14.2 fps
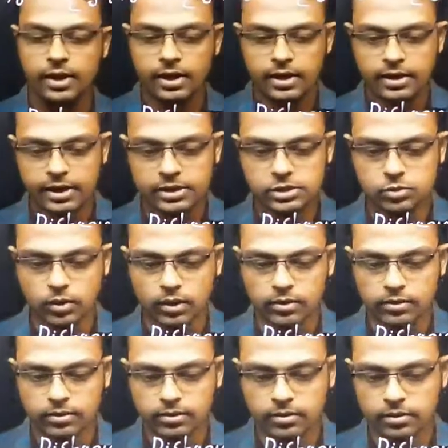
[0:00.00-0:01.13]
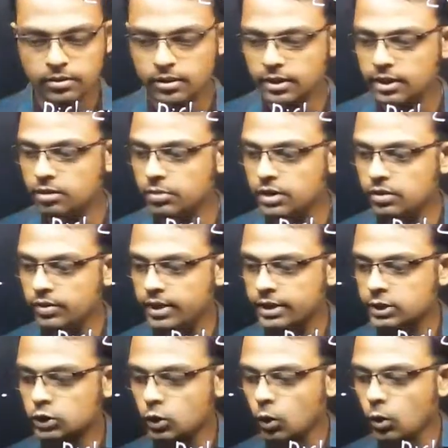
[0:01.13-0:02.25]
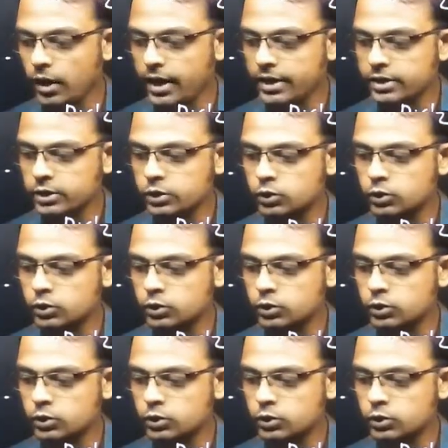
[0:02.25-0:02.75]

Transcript: Next one, in between tau and